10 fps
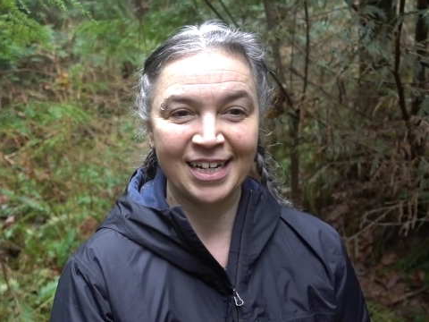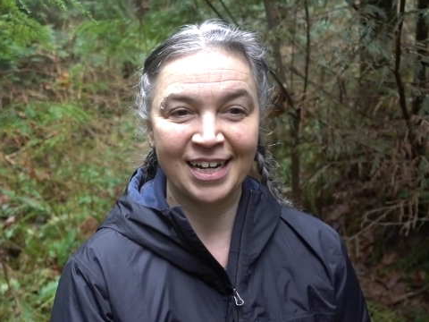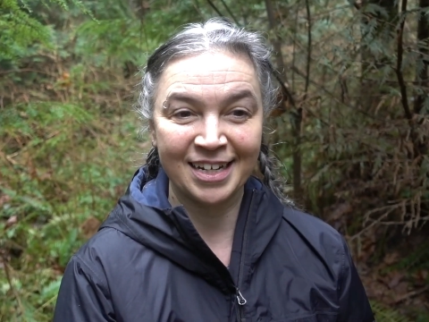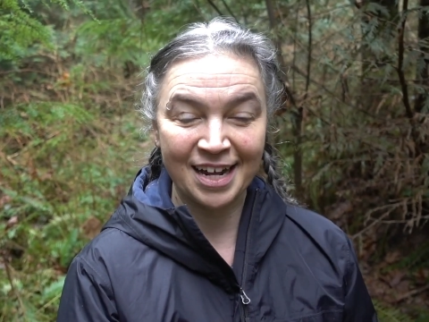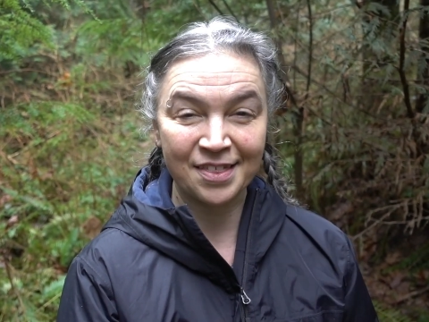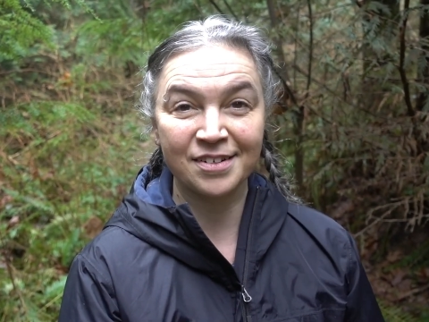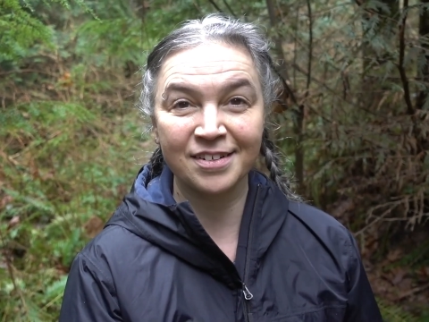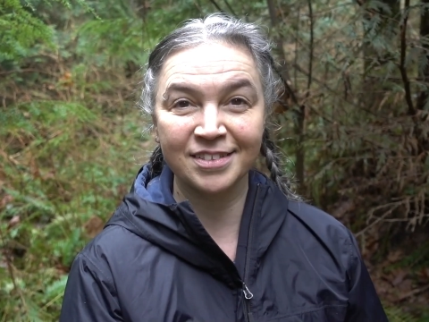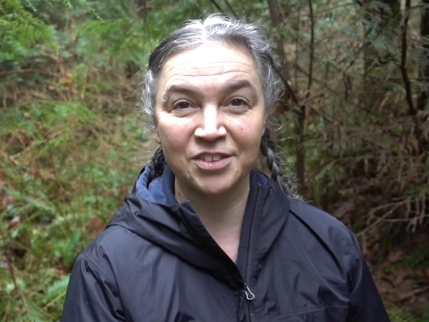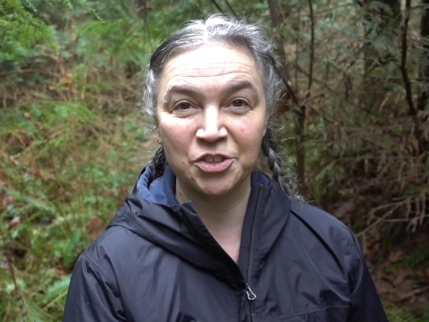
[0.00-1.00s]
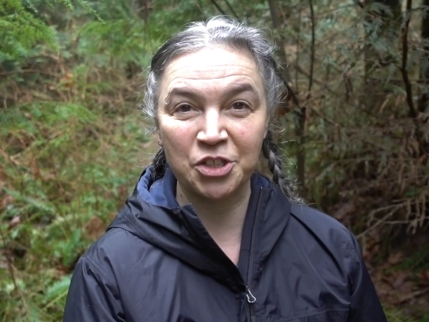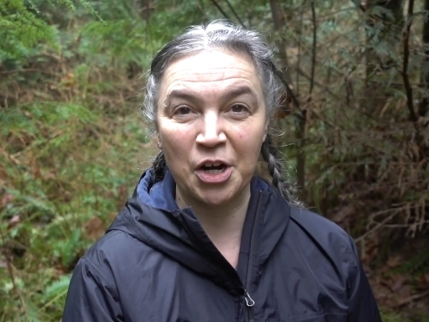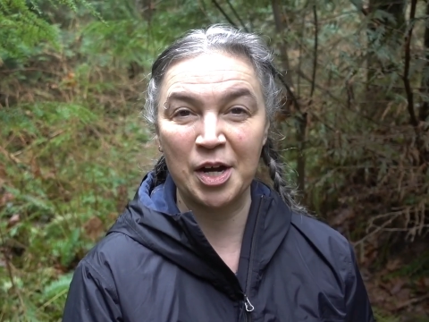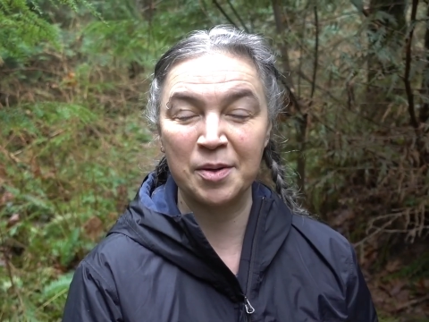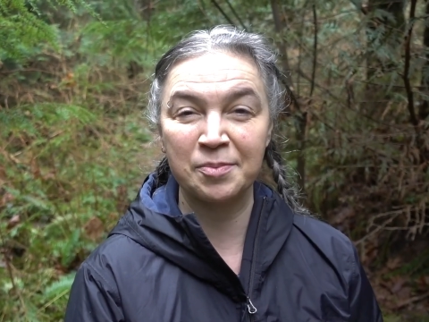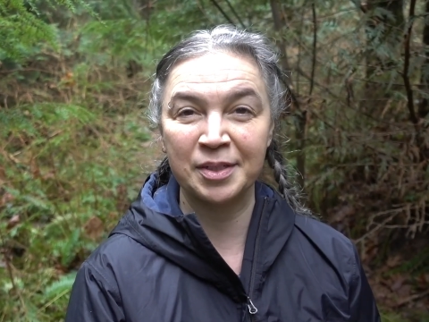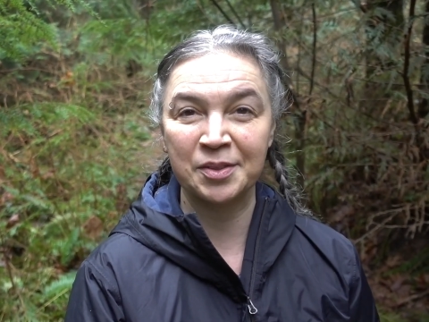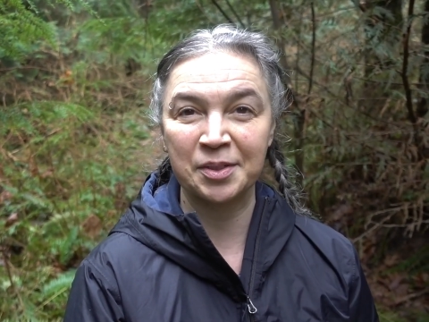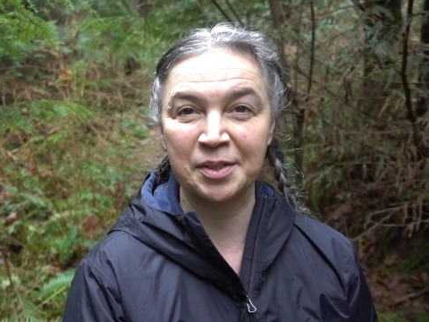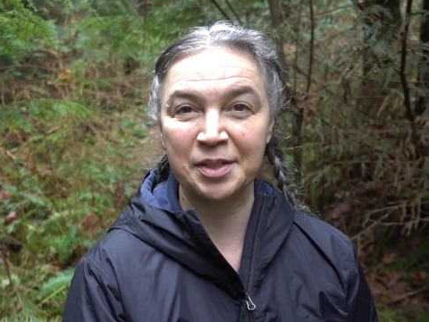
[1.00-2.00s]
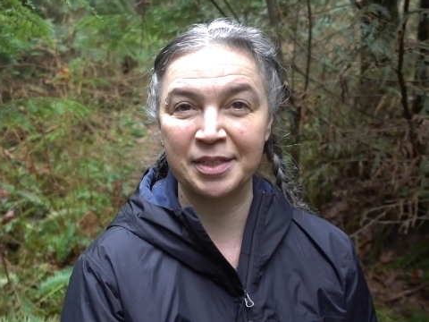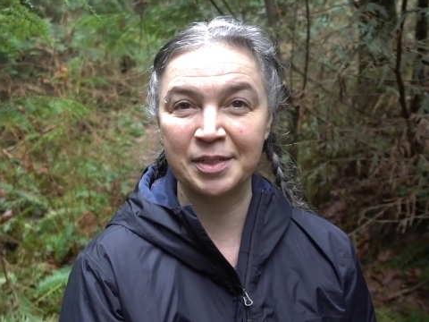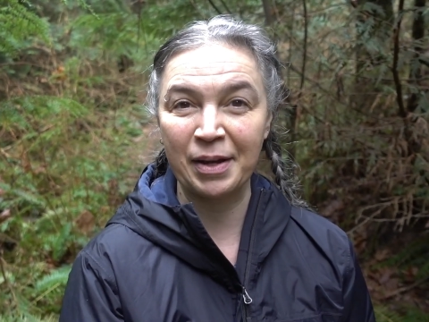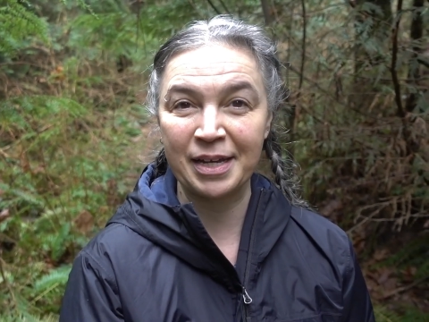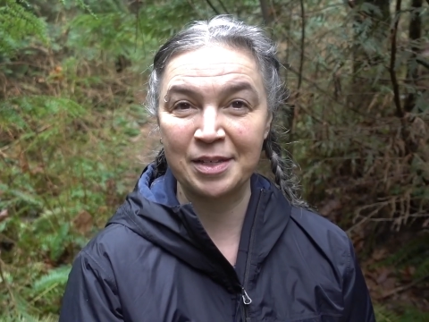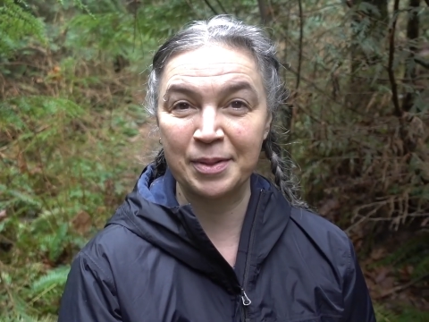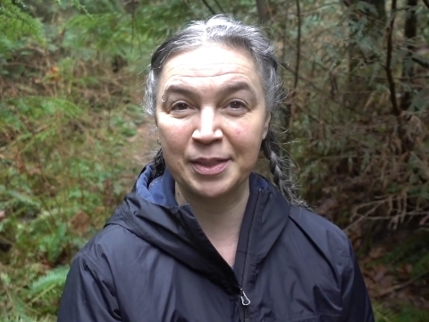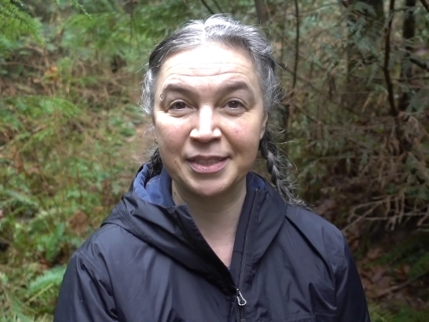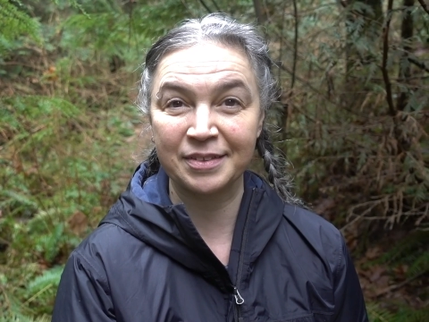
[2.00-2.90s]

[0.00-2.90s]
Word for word: another job in order to pay the bills.